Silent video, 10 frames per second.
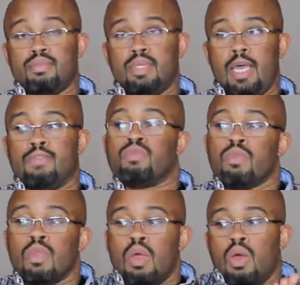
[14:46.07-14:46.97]
Now,
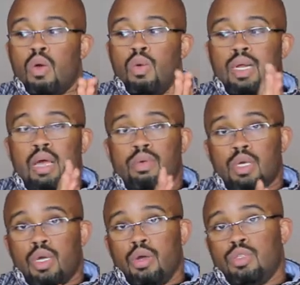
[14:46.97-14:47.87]
what I would
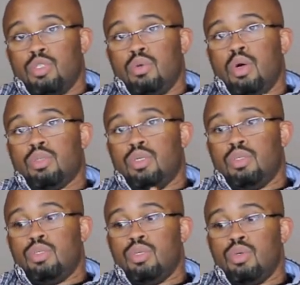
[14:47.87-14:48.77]
encourage you all to
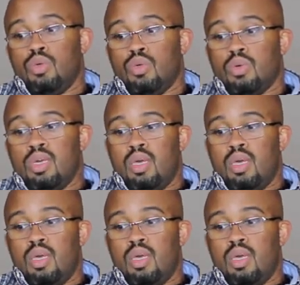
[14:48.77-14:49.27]
do